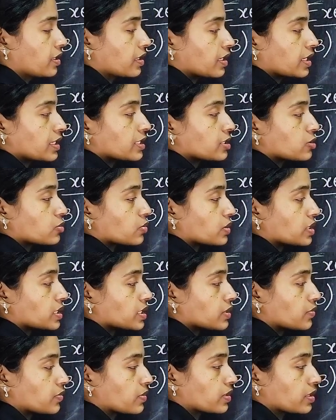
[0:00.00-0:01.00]
And
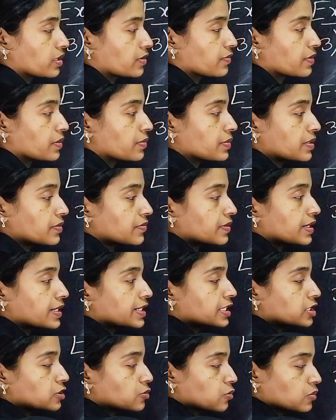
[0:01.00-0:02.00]
21. If I'm
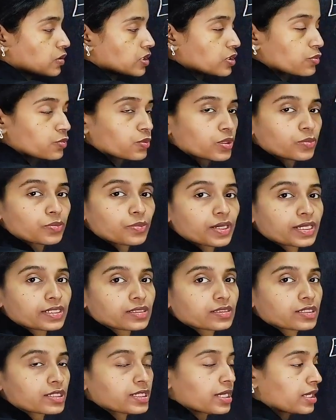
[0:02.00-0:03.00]
dividing 21 by
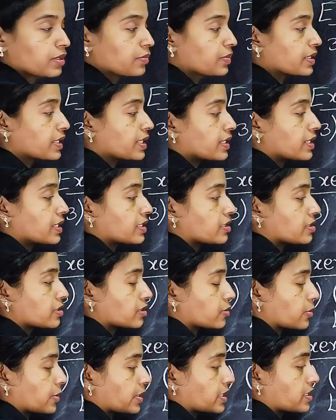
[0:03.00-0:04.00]
3, I'll be getting the
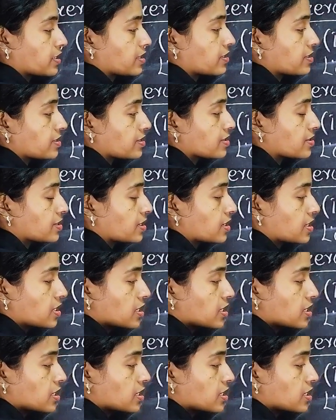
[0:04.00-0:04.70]
equation as